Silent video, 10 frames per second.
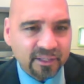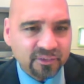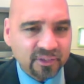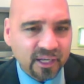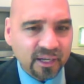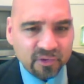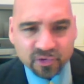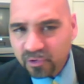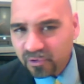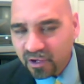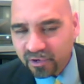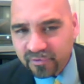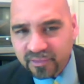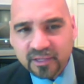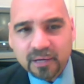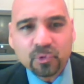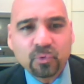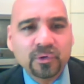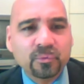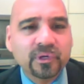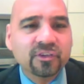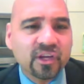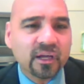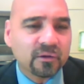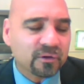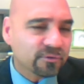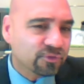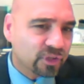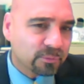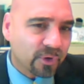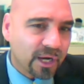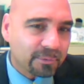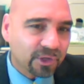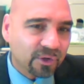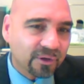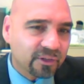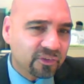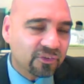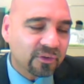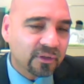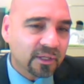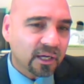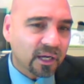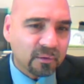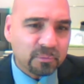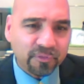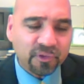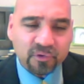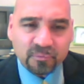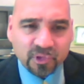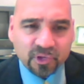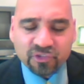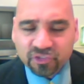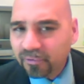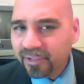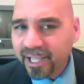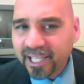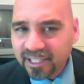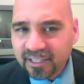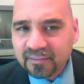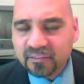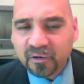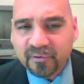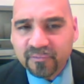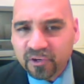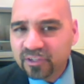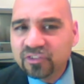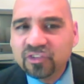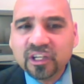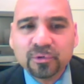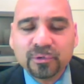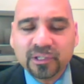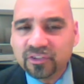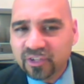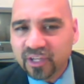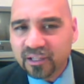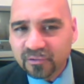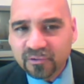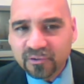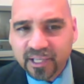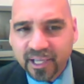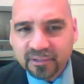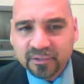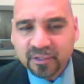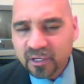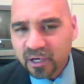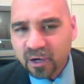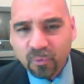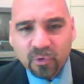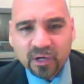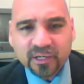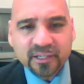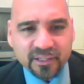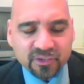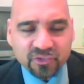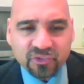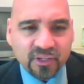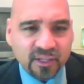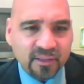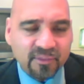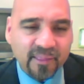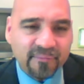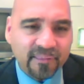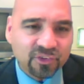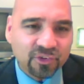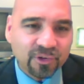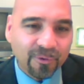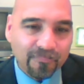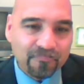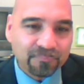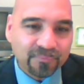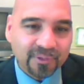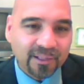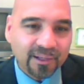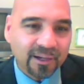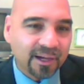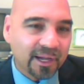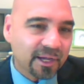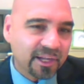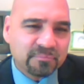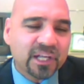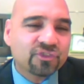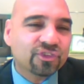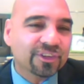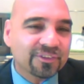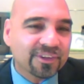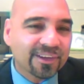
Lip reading: and they're no longer the #1 retailer of cheap, crappy goods, but they're still hanging in there, and they're continuing to take a look at what it is that they do. I had